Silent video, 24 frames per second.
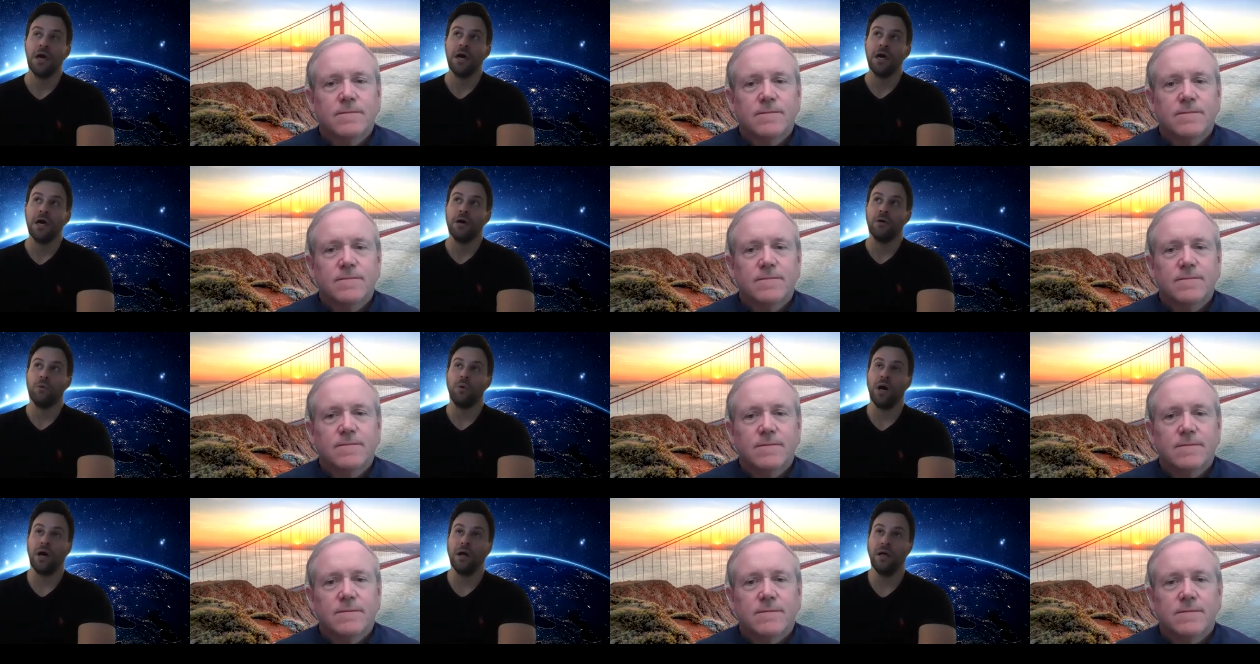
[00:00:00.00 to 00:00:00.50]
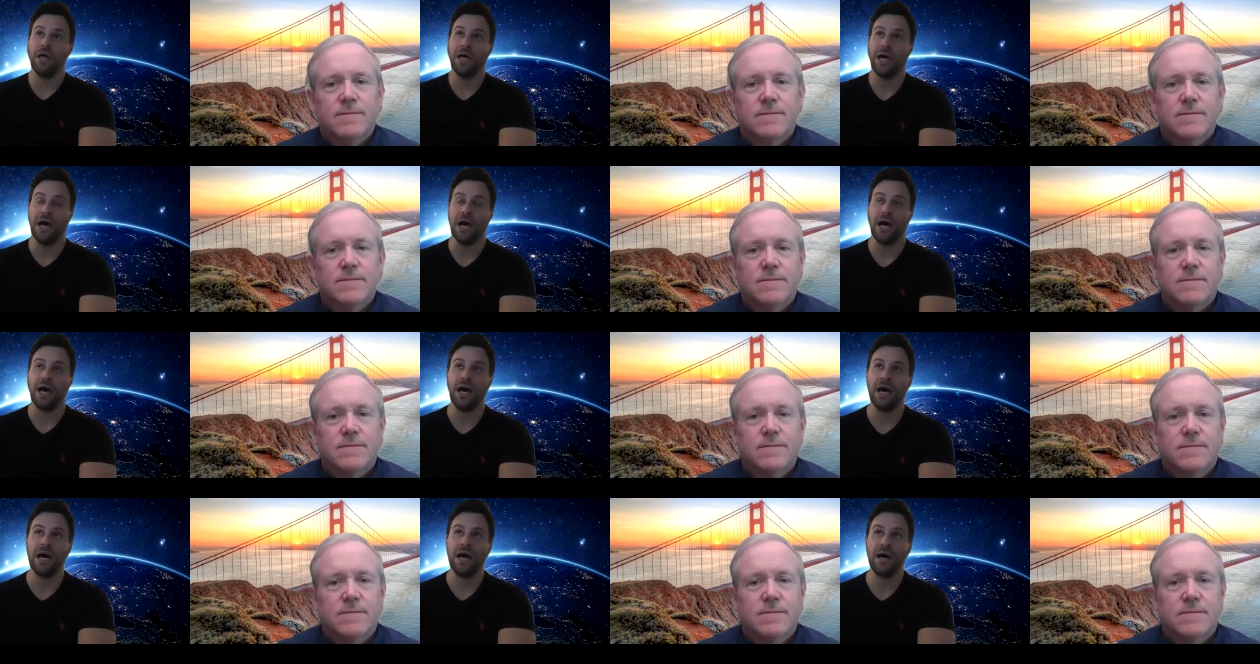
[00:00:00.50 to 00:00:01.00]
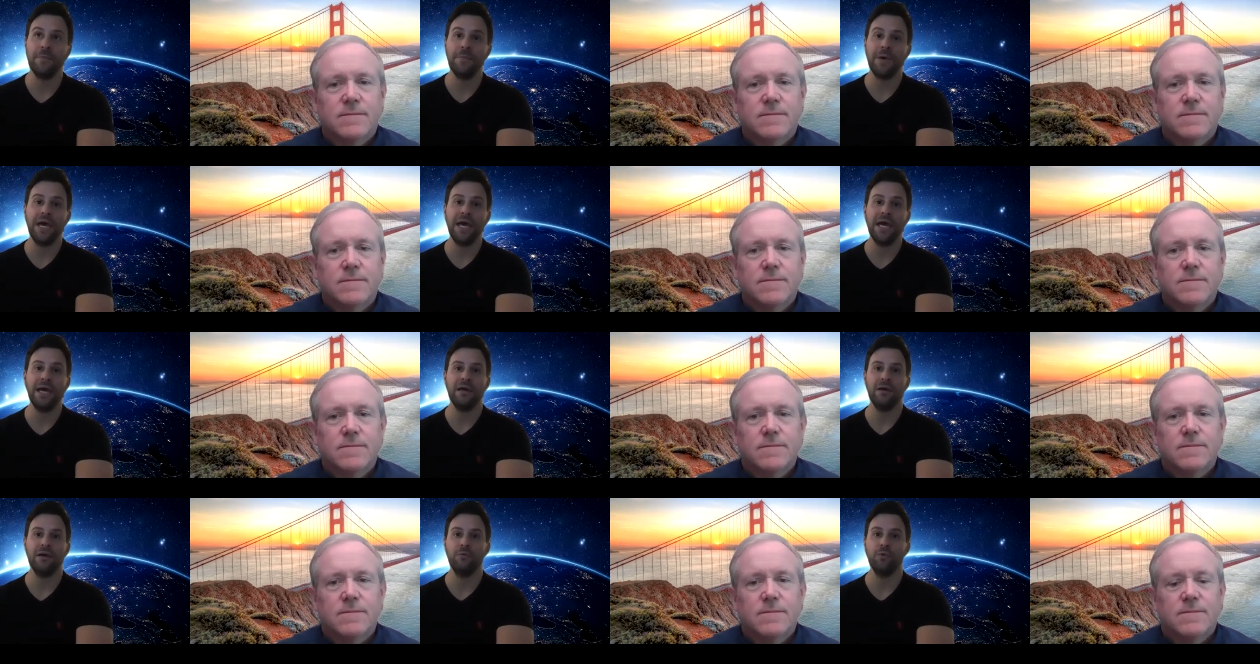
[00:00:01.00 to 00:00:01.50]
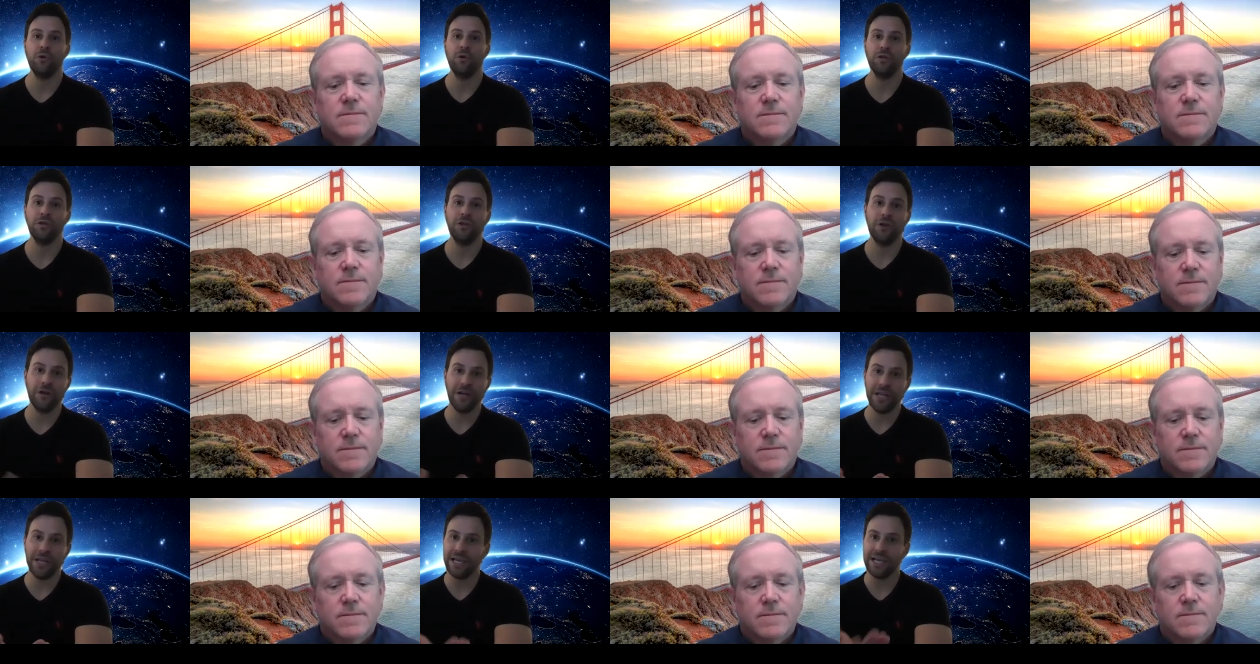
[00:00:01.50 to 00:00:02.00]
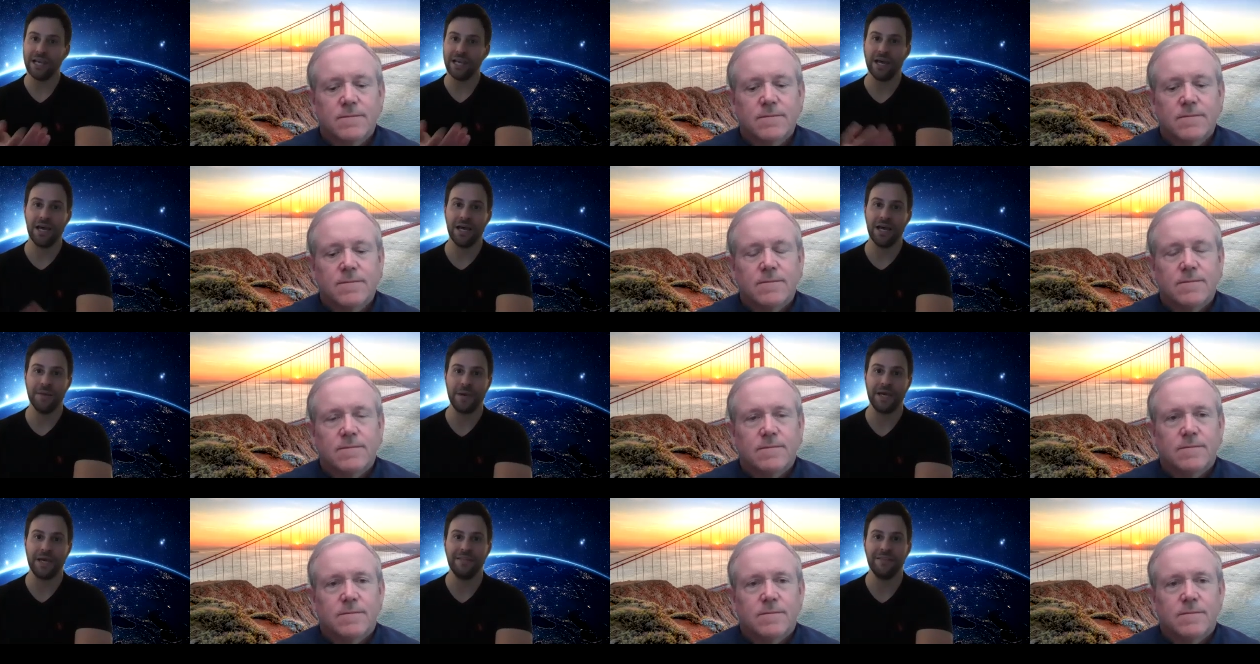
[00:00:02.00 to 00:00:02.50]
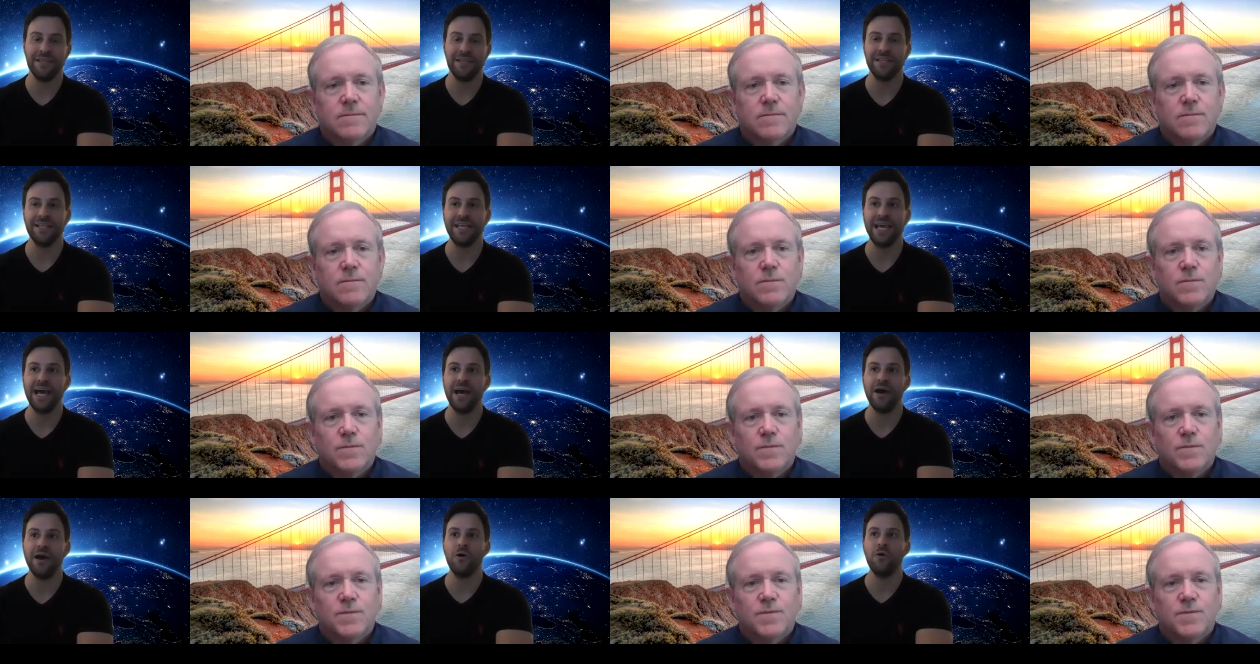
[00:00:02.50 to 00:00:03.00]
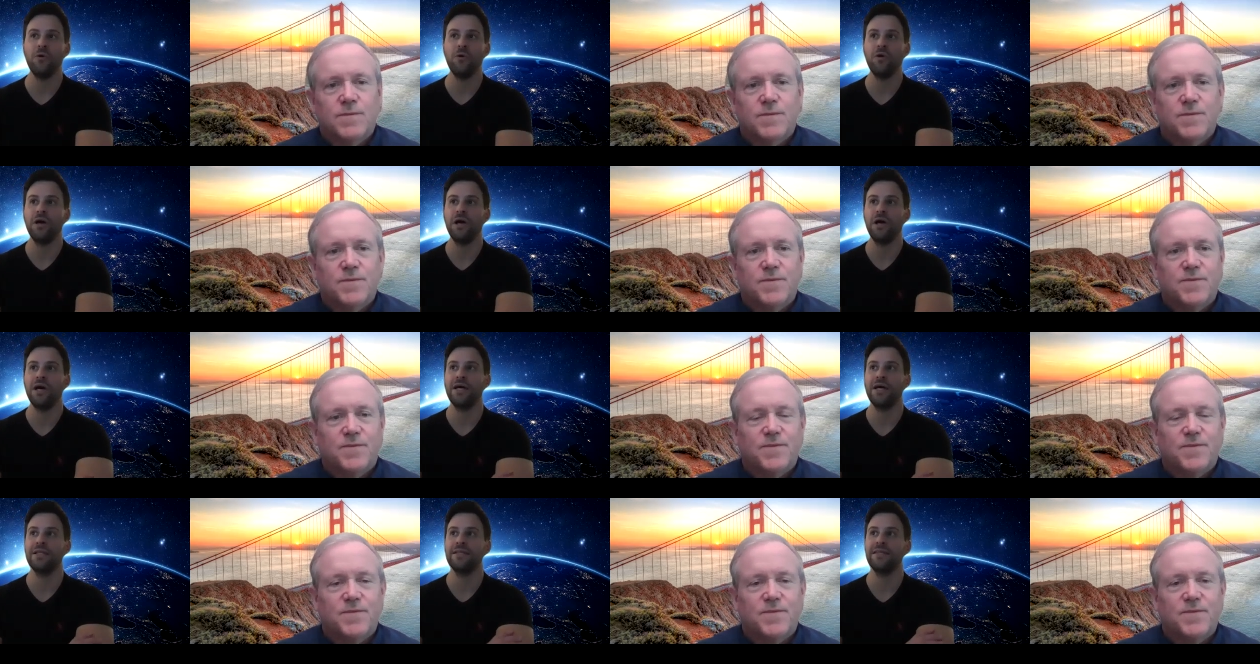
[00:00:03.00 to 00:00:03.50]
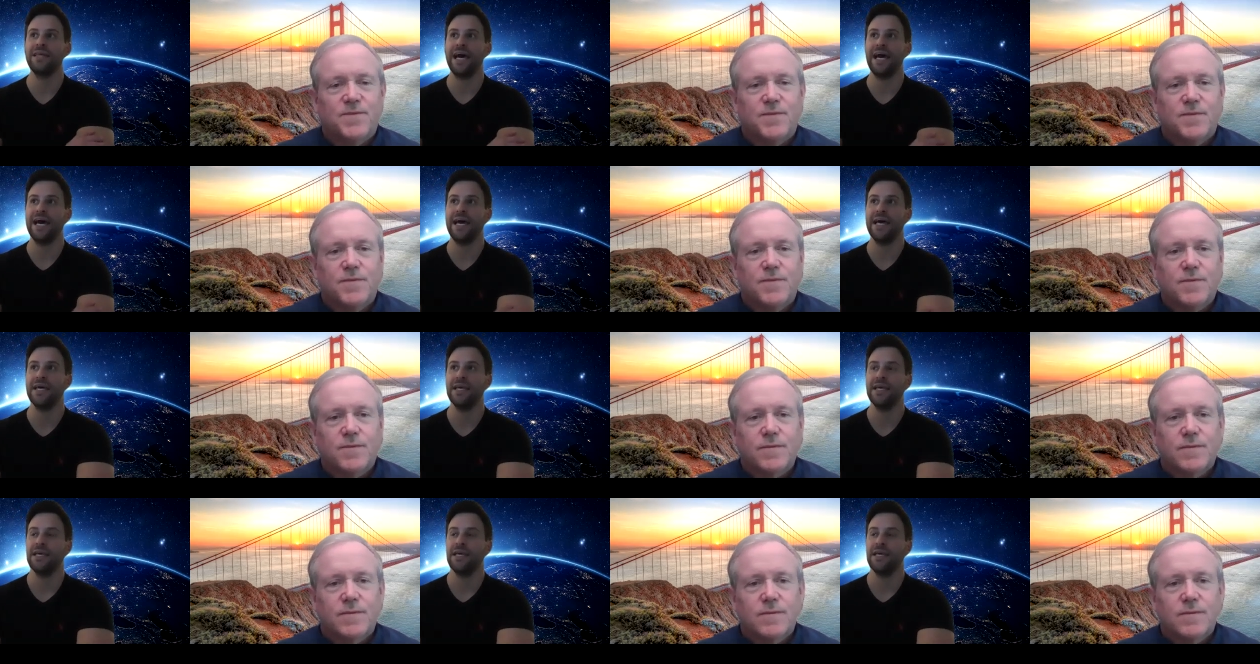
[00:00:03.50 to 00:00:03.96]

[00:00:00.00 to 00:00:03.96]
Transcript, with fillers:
Speaker 1: Well, um, we're learning, um, I think now uh, that